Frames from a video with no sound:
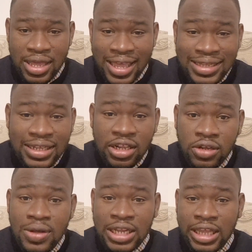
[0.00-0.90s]
getting
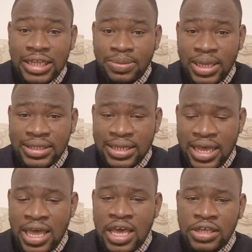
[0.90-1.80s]
clinical attachments
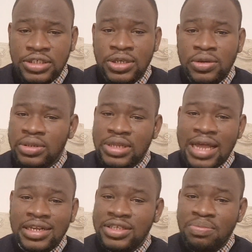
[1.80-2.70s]
there. So,
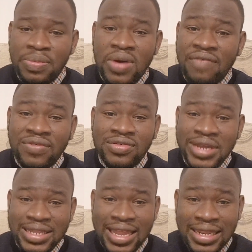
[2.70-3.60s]
and some people have
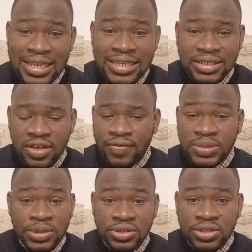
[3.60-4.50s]
created list of
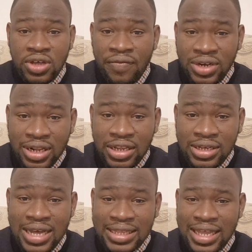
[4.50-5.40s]
hospitals offering
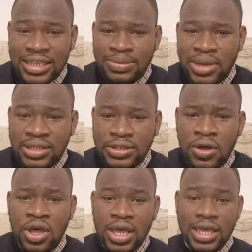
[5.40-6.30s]
clinical attachments.
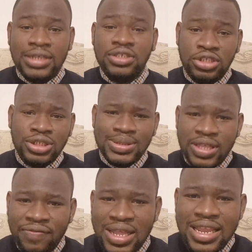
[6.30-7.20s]
So it just
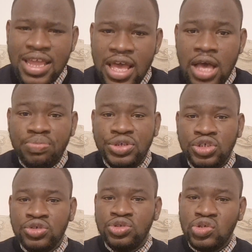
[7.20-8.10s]
definitely helps
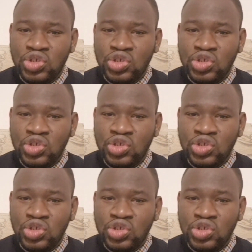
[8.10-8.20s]
you to